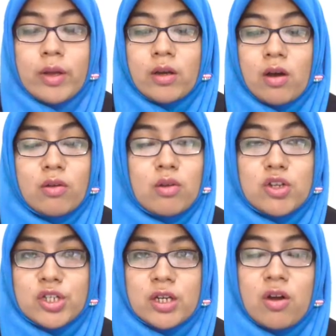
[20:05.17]

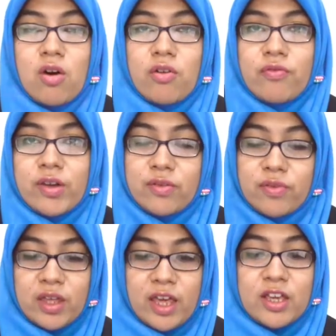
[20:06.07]
conclusion or
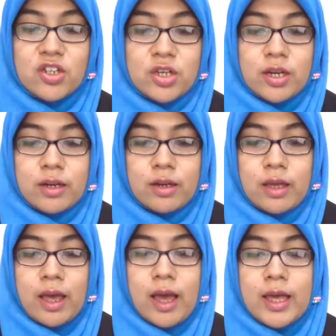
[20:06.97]
verification.
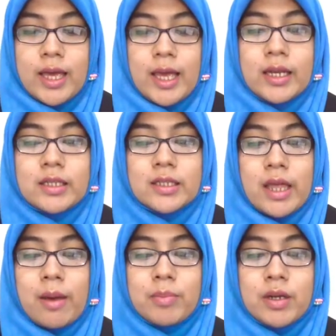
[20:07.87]
Yeah, in this
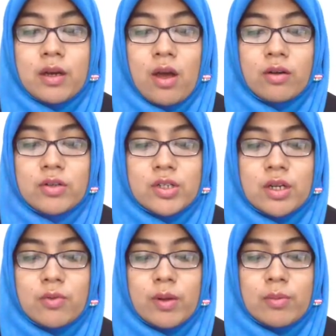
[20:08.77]
step the
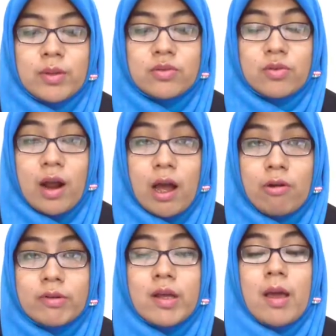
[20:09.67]
conclusion will be
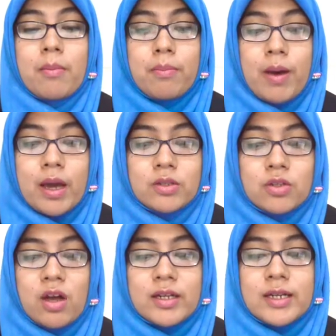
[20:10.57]
drawn
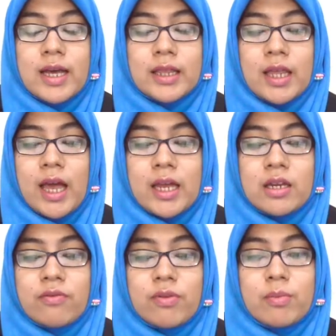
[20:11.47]
based on the data
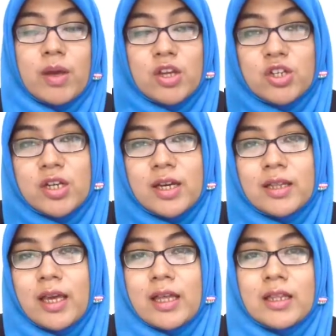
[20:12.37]
and the
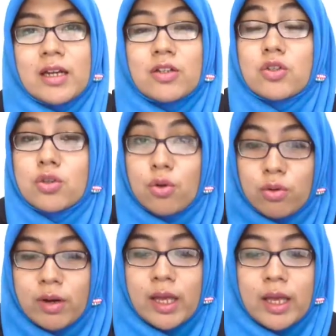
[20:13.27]
information gathered
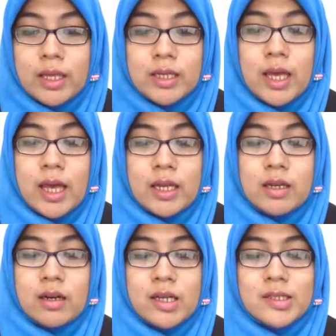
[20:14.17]
during
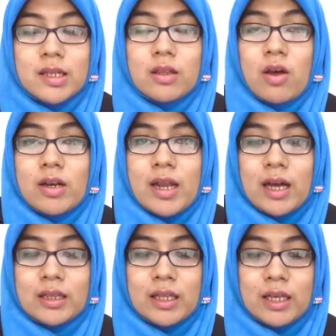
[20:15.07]
the research
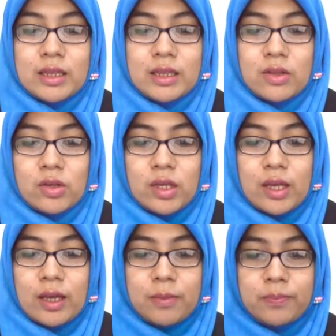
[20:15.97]
conducted. Okay,